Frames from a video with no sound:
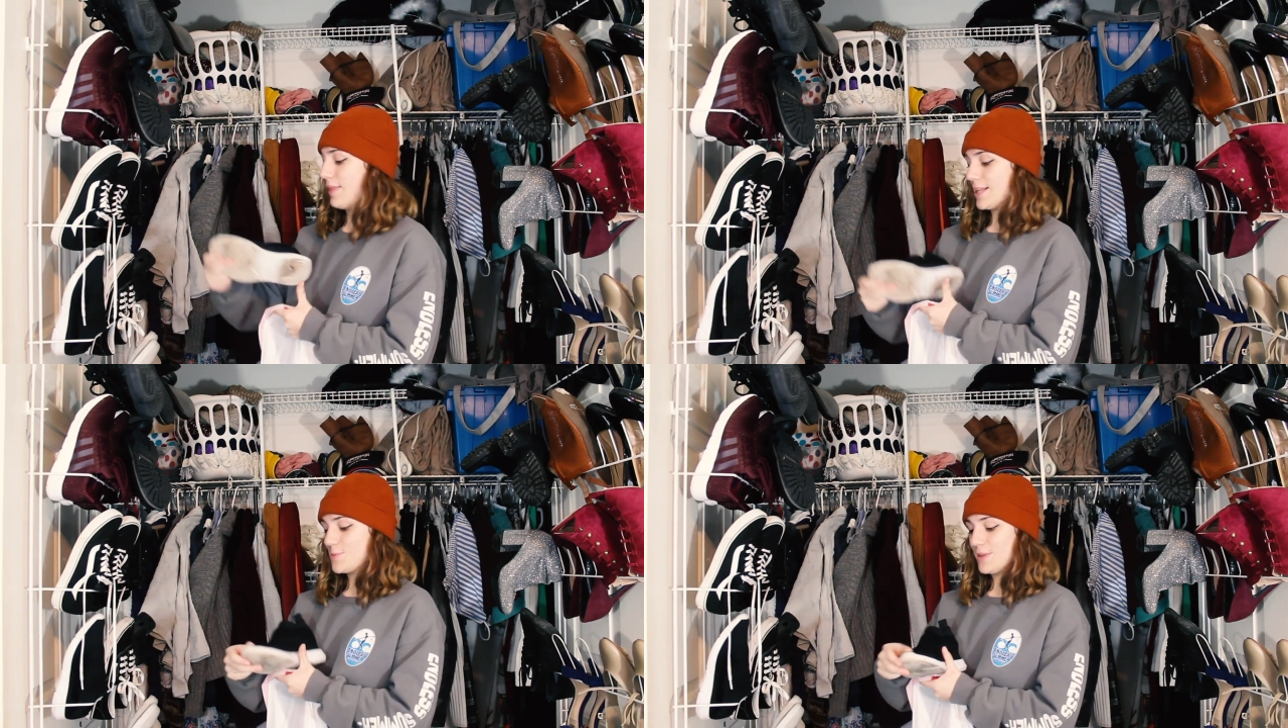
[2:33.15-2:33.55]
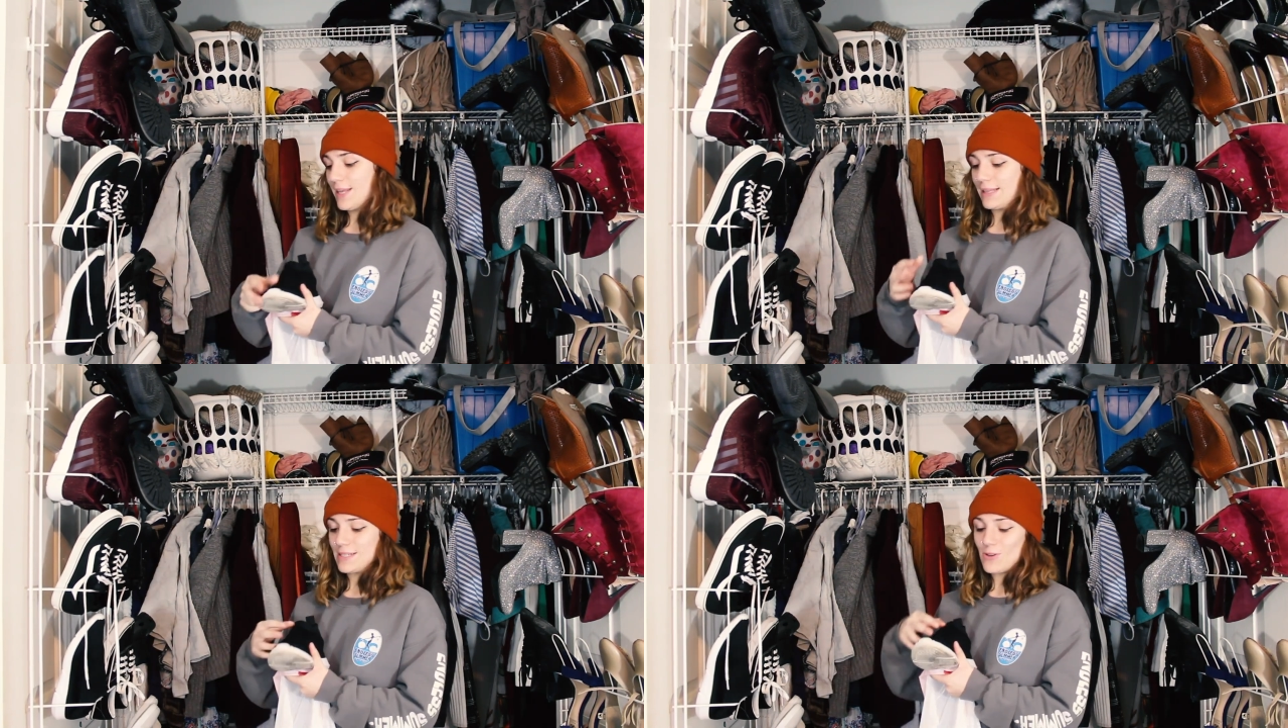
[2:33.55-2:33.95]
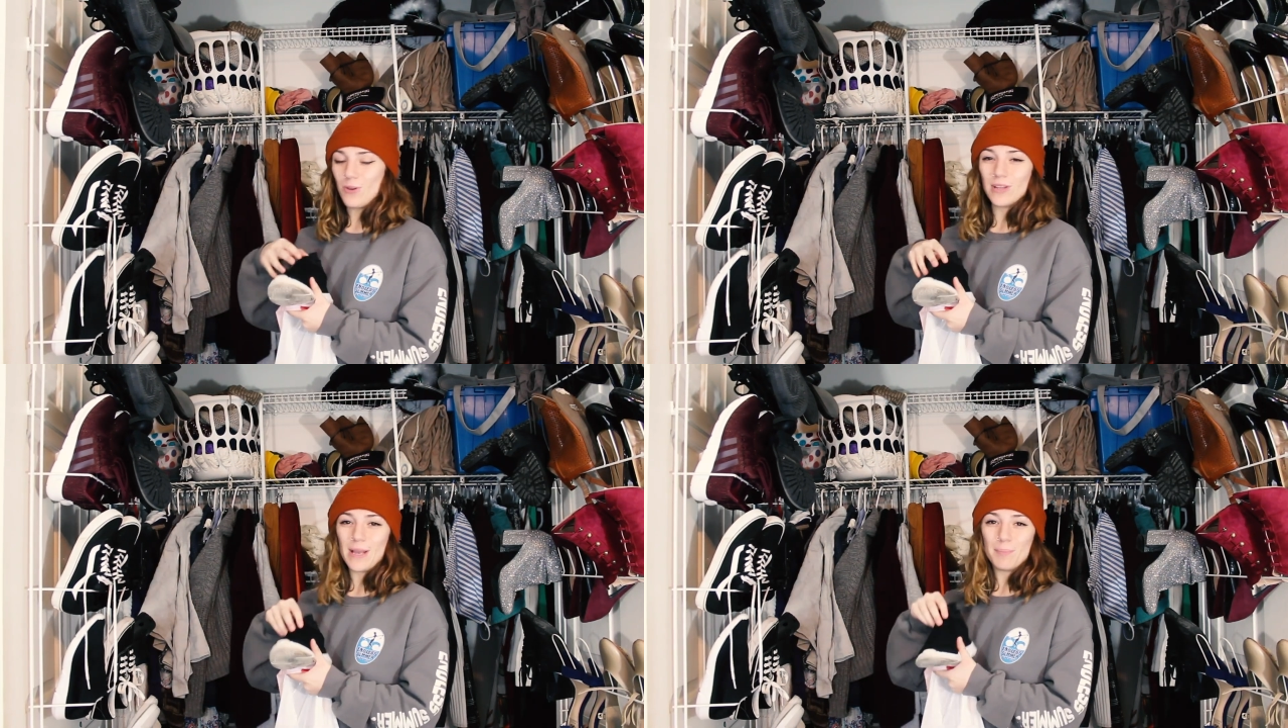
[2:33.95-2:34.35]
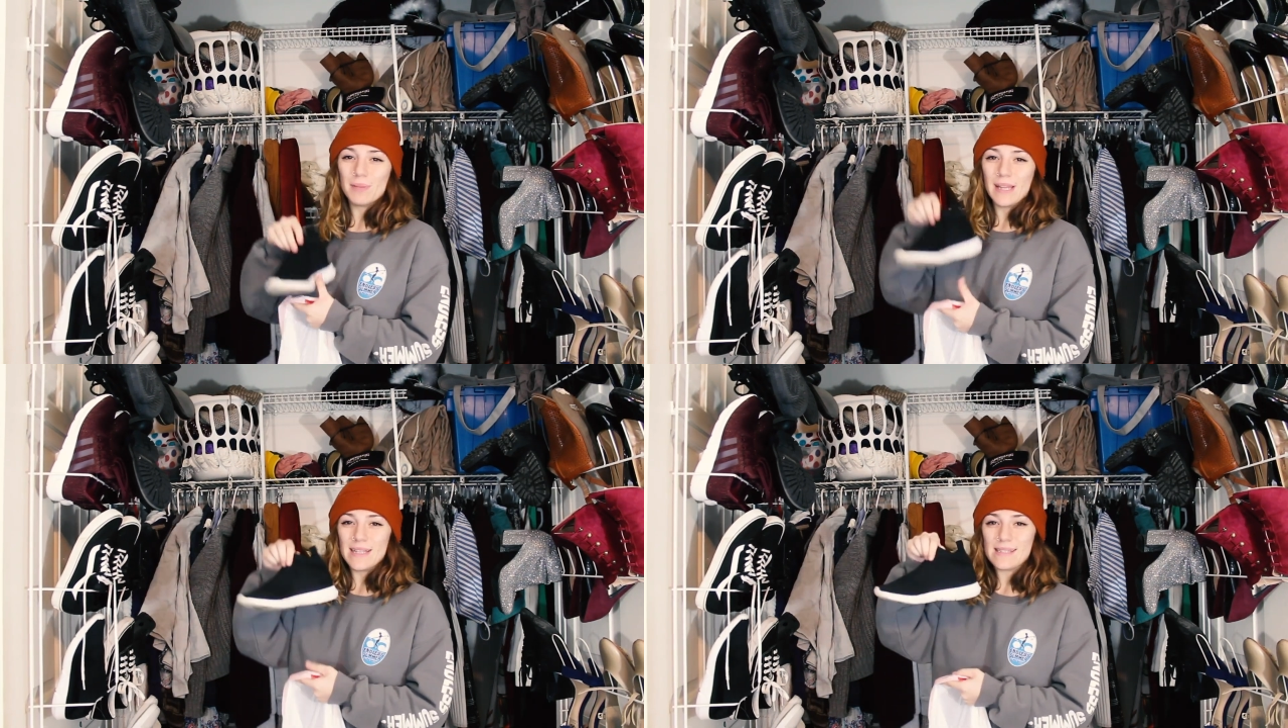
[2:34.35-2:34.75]
That's when like this whole like
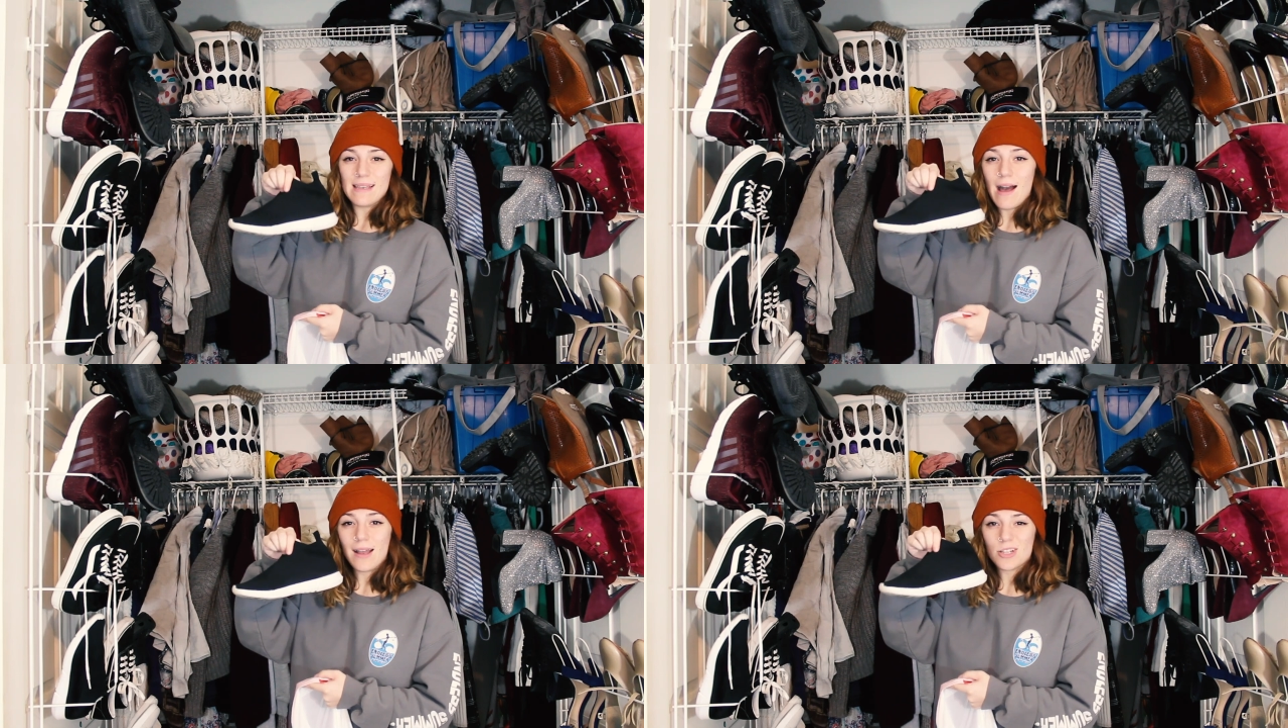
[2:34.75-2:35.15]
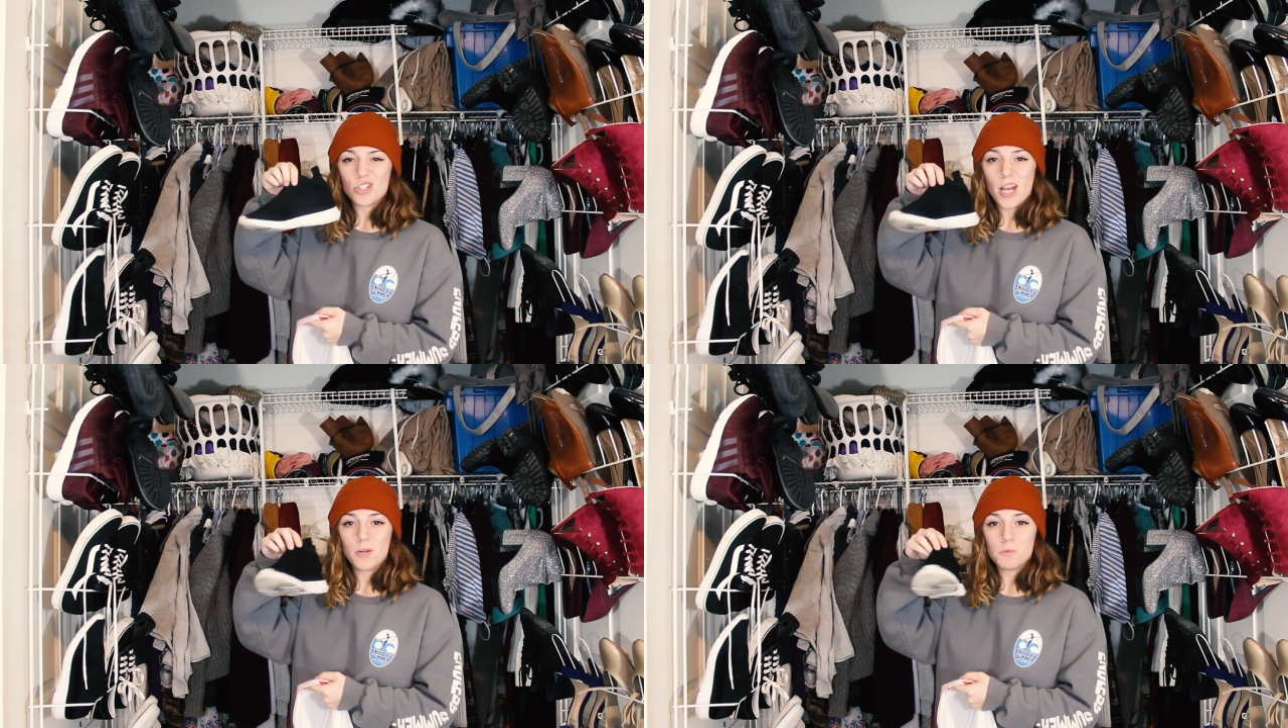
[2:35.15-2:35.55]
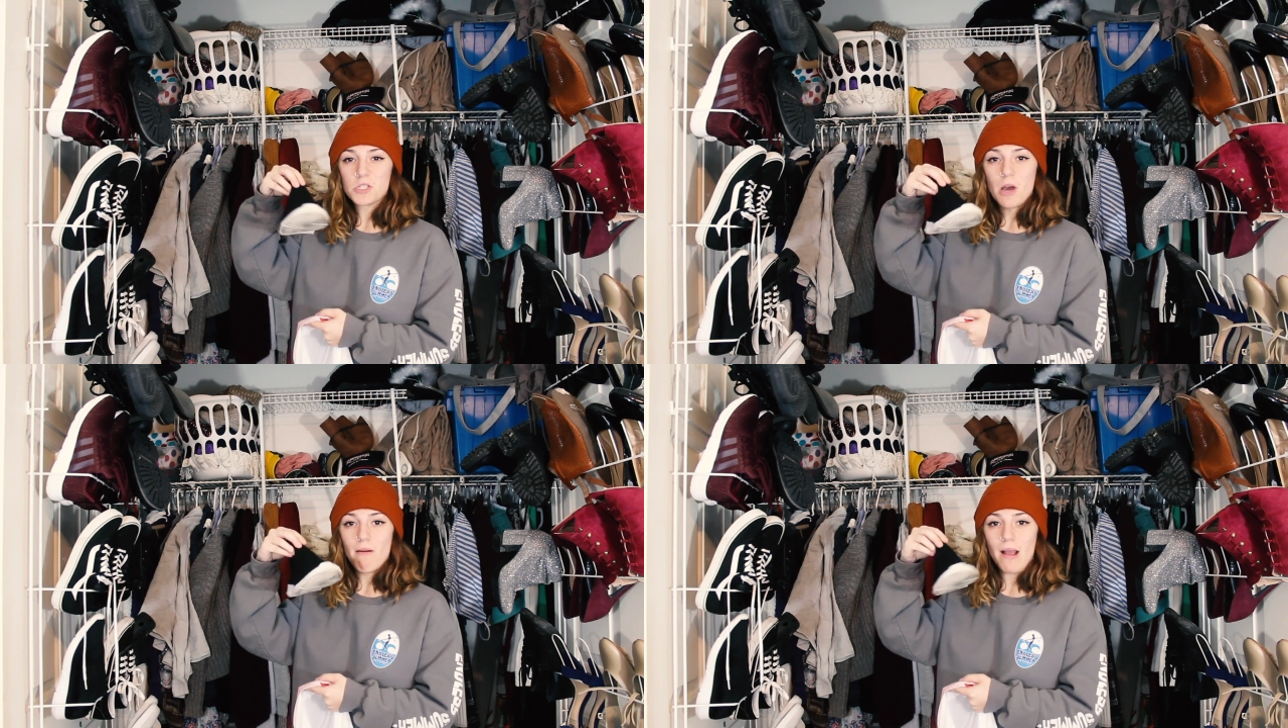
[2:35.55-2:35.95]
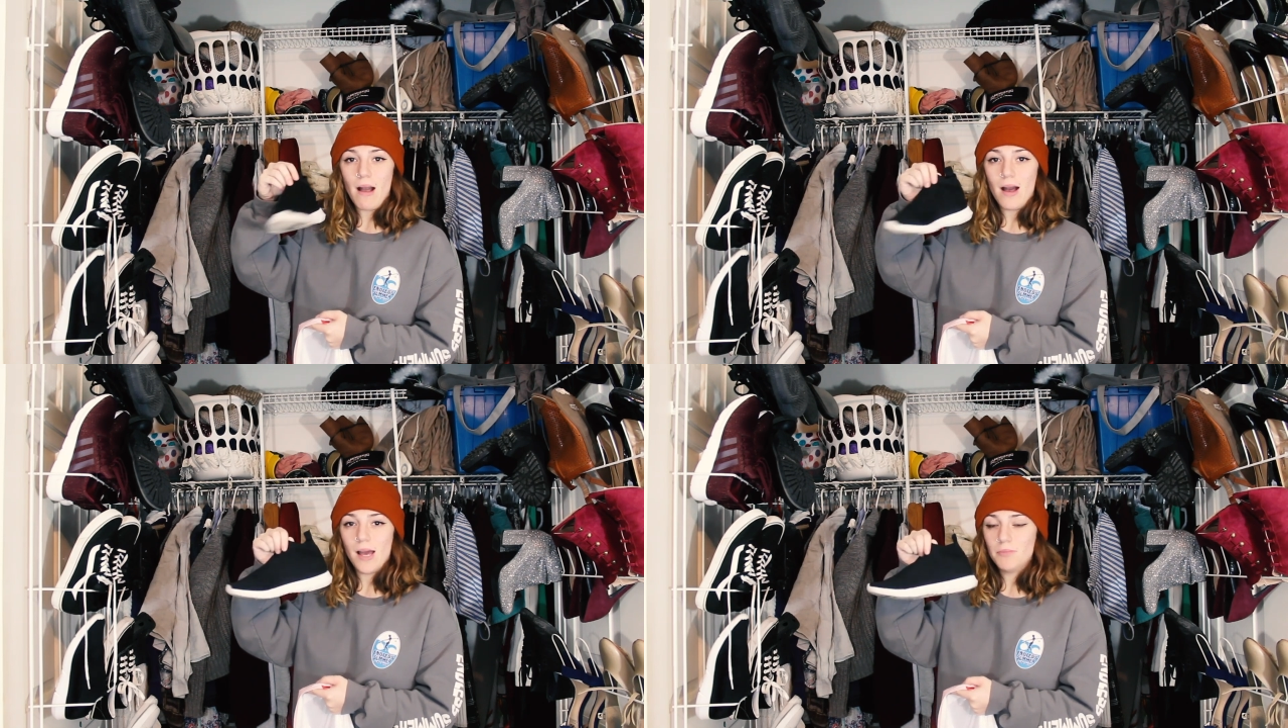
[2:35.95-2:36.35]
Balenciaga trend was going
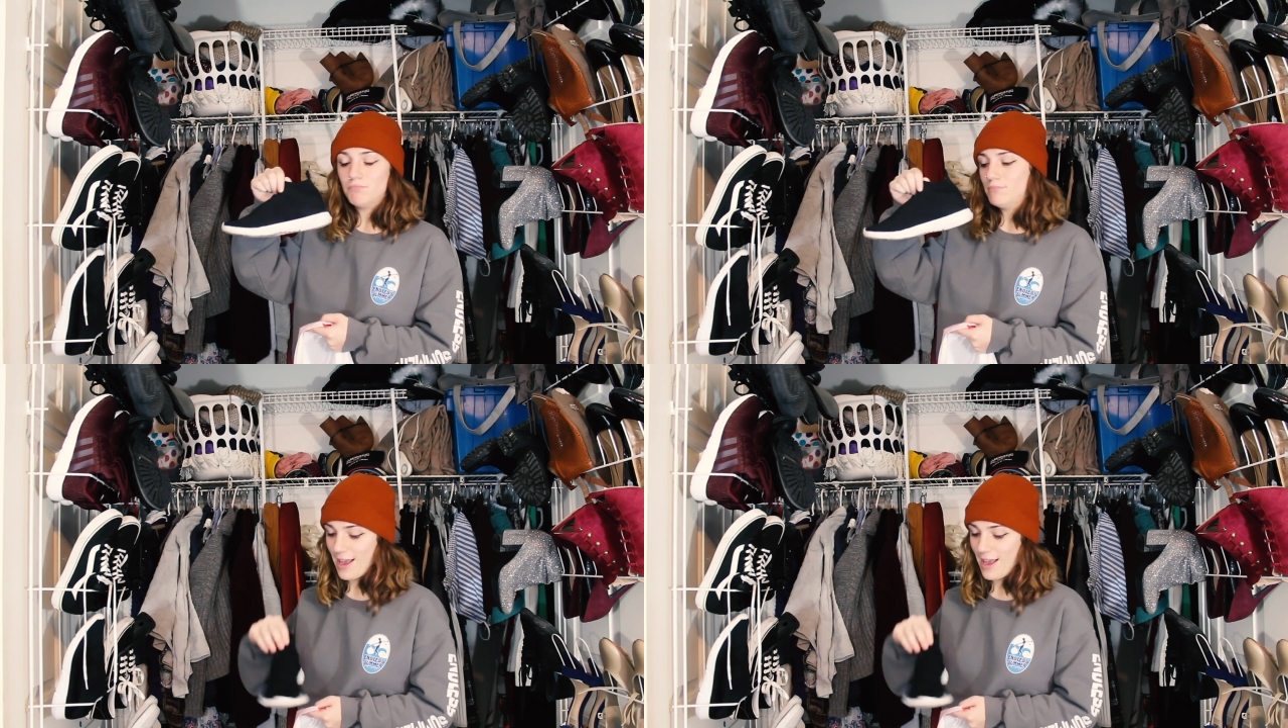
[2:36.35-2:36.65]
on.